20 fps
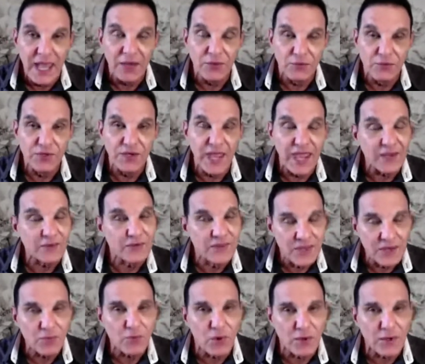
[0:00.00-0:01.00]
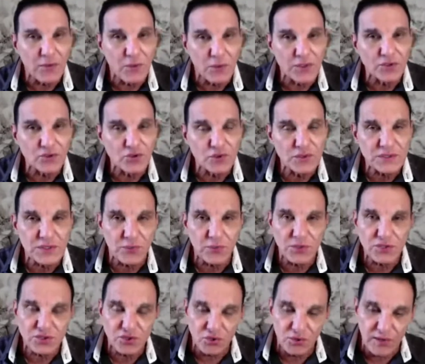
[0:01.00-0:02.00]
And, and then what I want to do is I
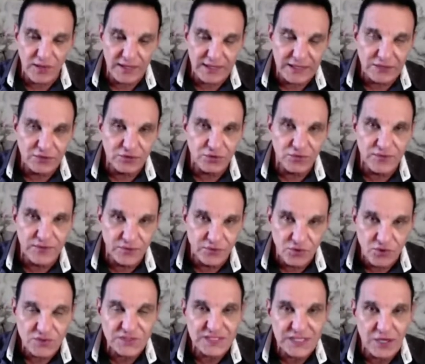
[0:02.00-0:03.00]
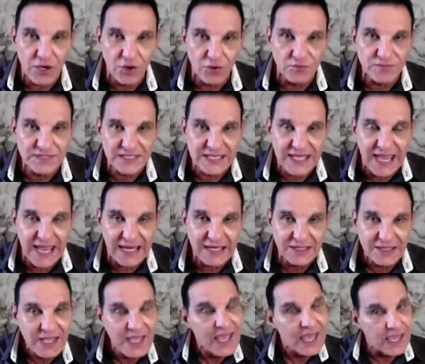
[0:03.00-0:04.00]
want to start going into the nursing homes
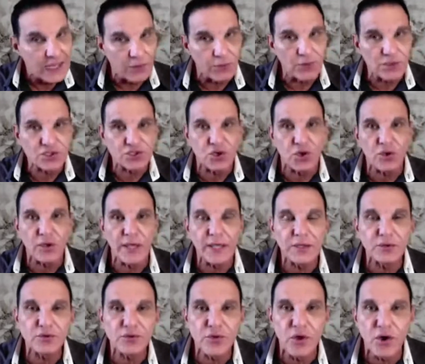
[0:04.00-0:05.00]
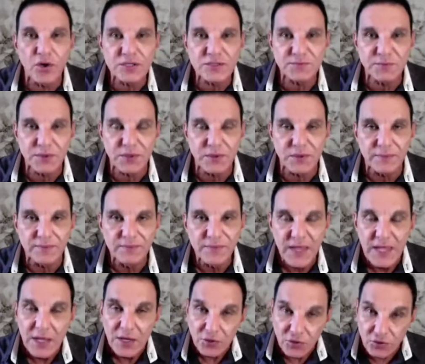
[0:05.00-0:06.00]
again, and I want to start going into the hospital.
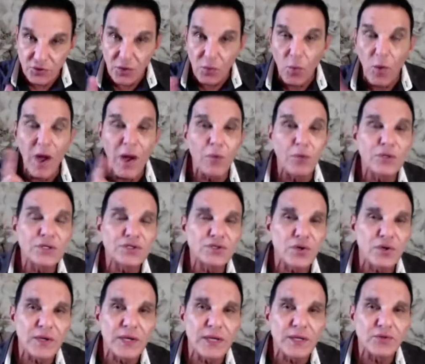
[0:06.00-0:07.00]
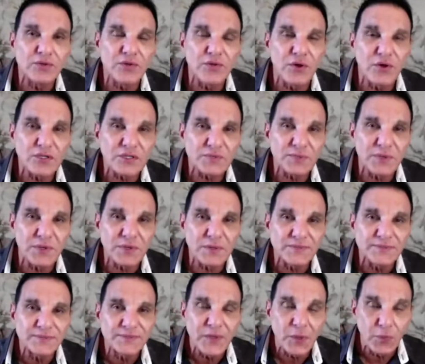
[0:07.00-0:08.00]
You know why I want to start going into the
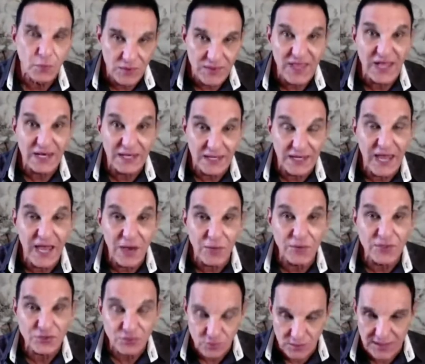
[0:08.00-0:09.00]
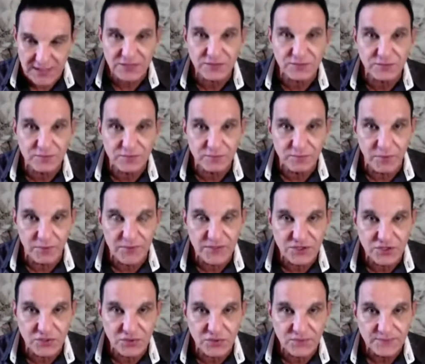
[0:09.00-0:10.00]
hospital? Where they'll allow us, we'll get
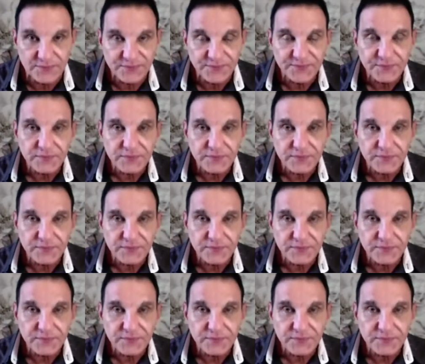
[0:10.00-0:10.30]
permission.